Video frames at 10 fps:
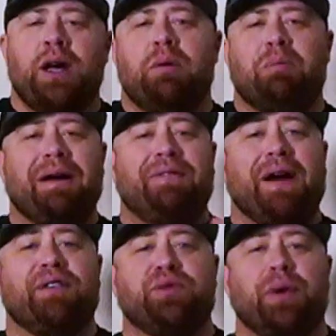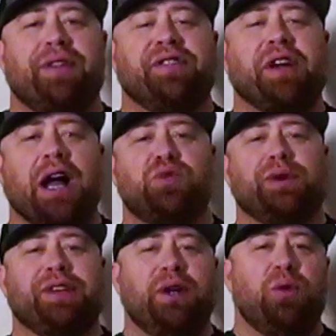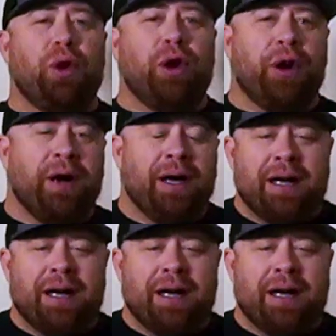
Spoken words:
My favorites with Scotch whiskey were